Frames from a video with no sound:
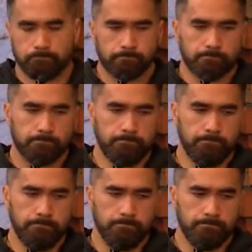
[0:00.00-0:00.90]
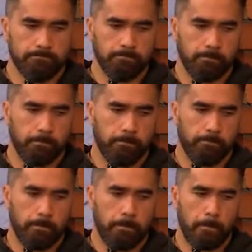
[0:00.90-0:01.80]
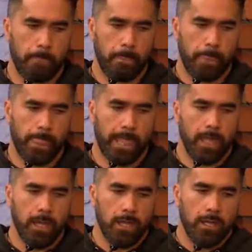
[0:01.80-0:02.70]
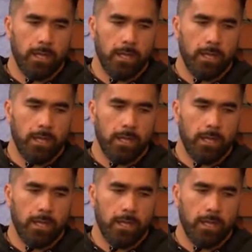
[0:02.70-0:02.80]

Nothing is said.